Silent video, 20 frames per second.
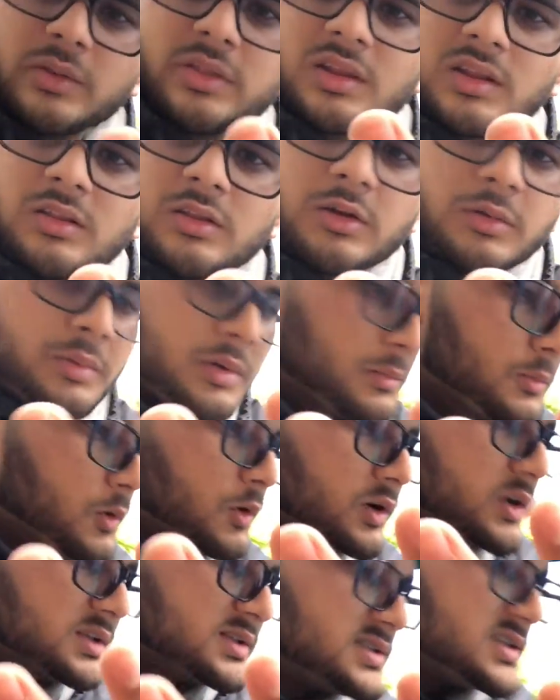with it a little bit
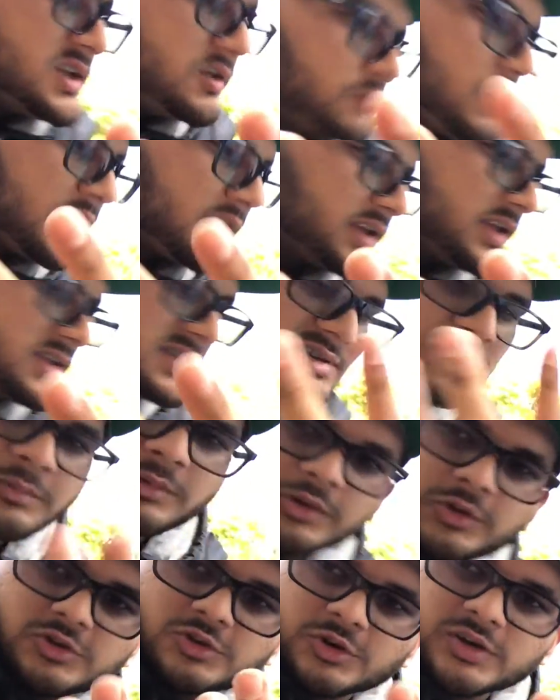more and see if I can get some of
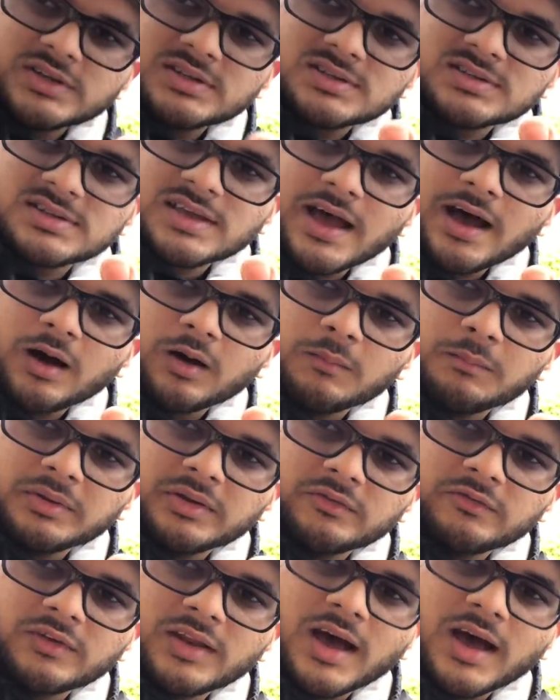those creases out. But if